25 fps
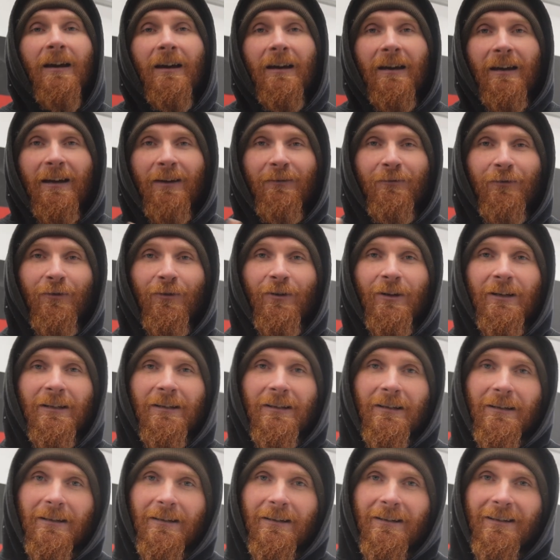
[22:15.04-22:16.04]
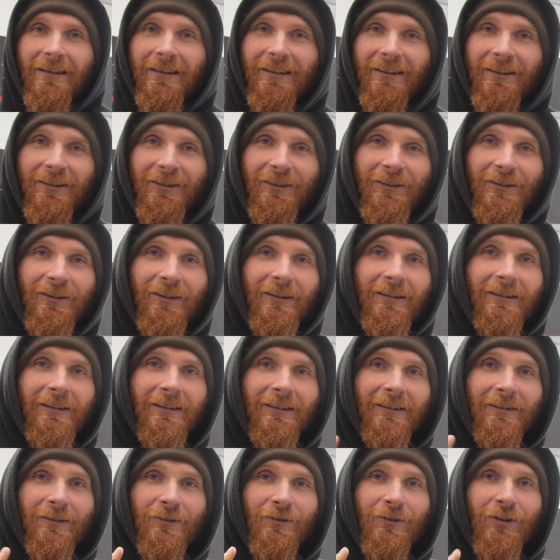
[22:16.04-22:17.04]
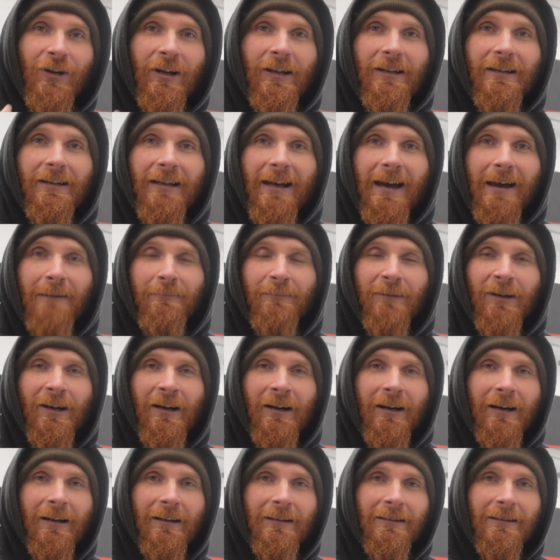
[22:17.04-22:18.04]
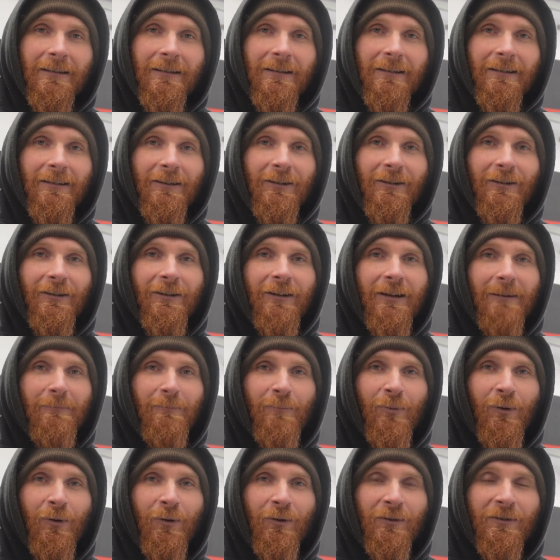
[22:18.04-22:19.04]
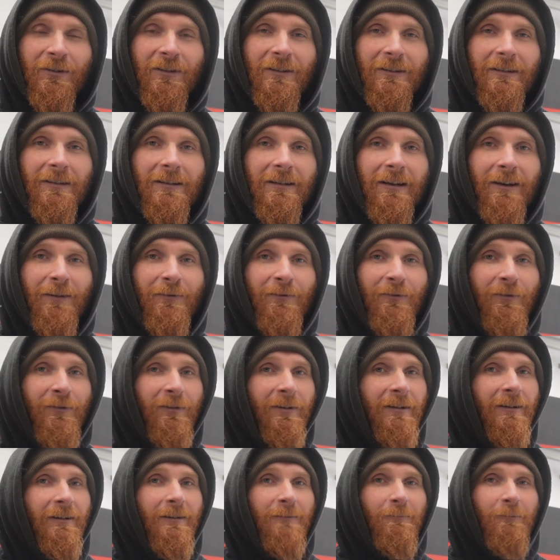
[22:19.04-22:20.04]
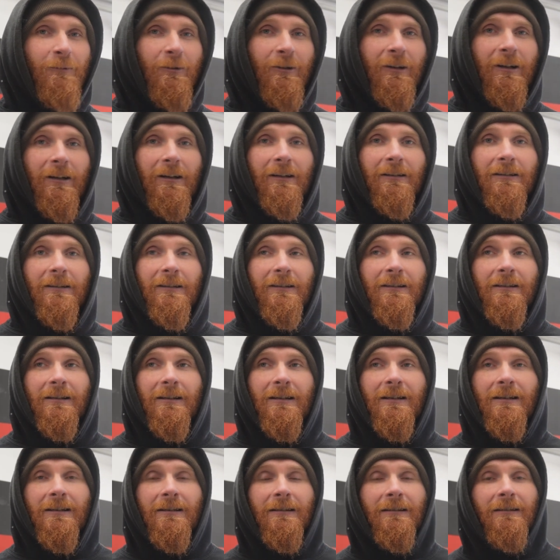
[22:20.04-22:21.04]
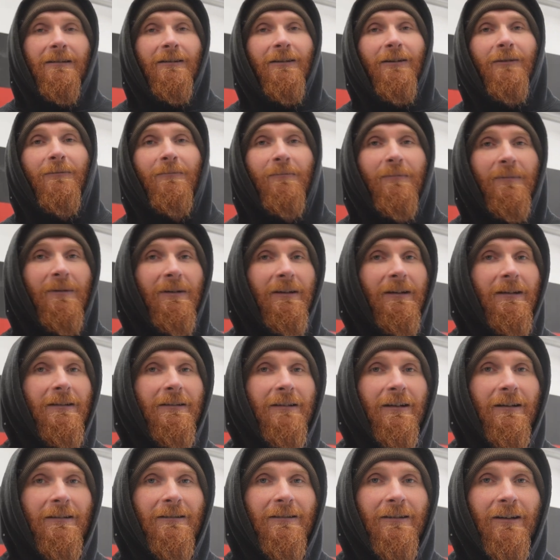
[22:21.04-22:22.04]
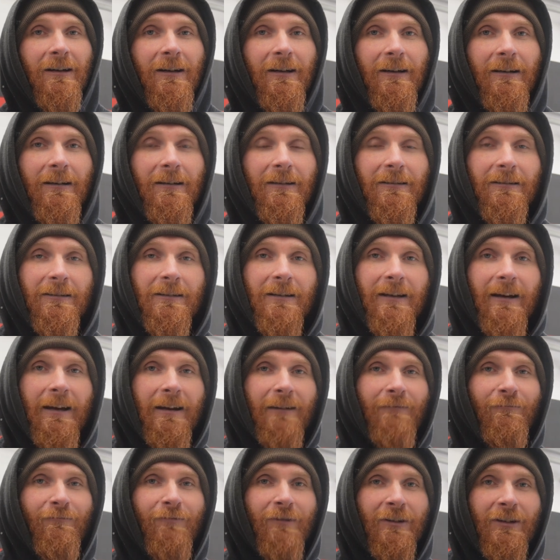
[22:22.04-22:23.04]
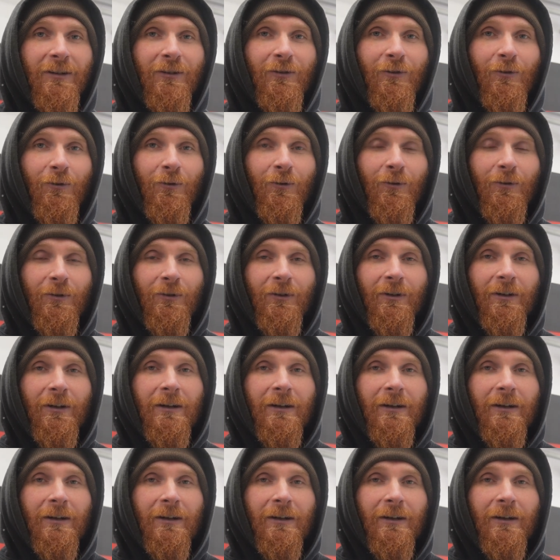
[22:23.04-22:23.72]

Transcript: If you're into your JDM cars, your imports and stuff, and would like to see some Nissan Skylines getting restored,